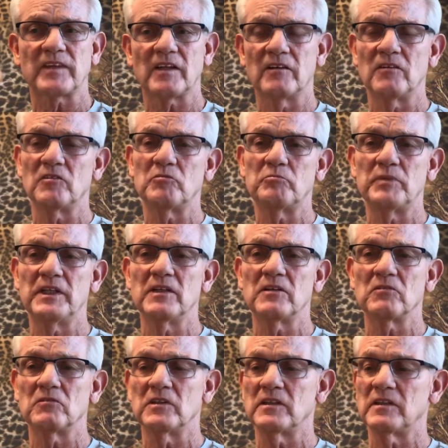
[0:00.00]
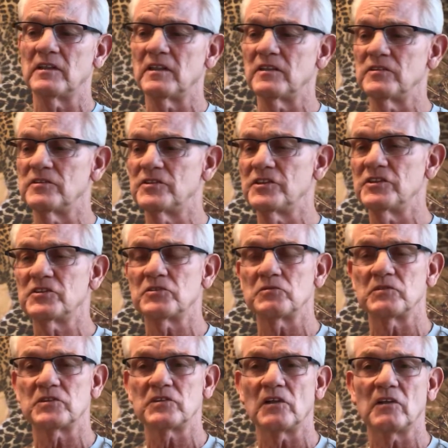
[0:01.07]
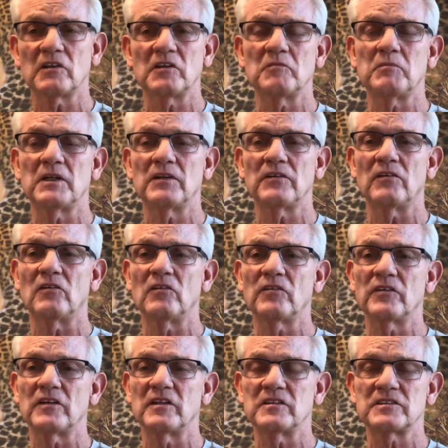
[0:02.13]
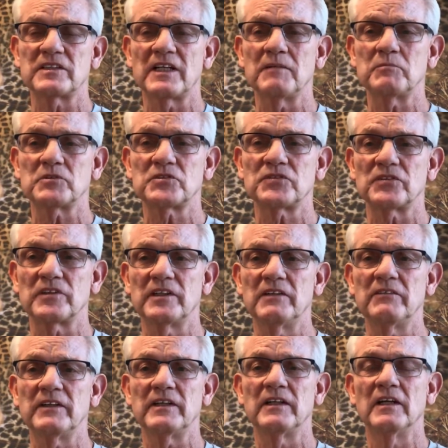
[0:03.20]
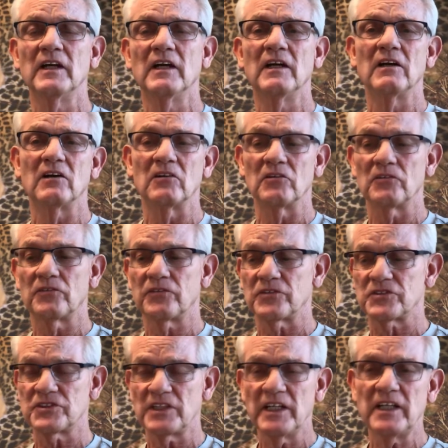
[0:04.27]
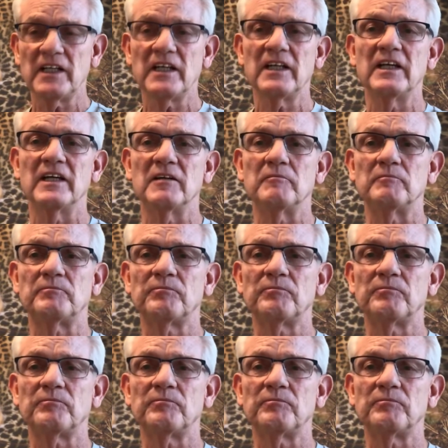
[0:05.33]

You know, Peter, when Jesus was talking about all the disciples forgiving or forsaking him,